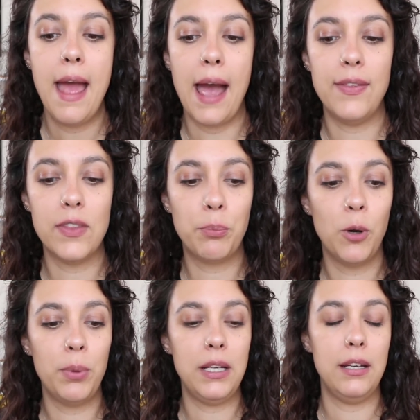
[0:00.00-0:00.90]
And then the
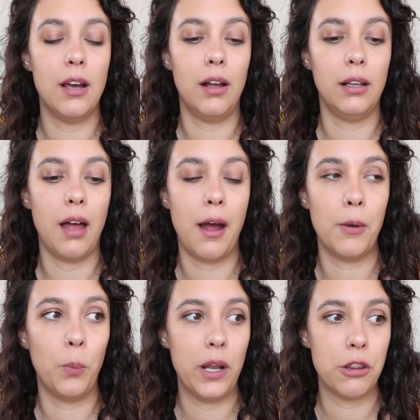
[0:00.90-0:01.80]
propanediol
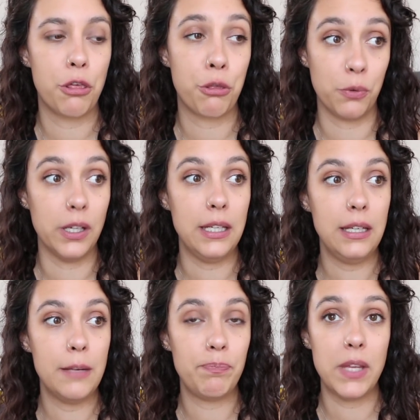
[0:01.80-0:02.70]
1,3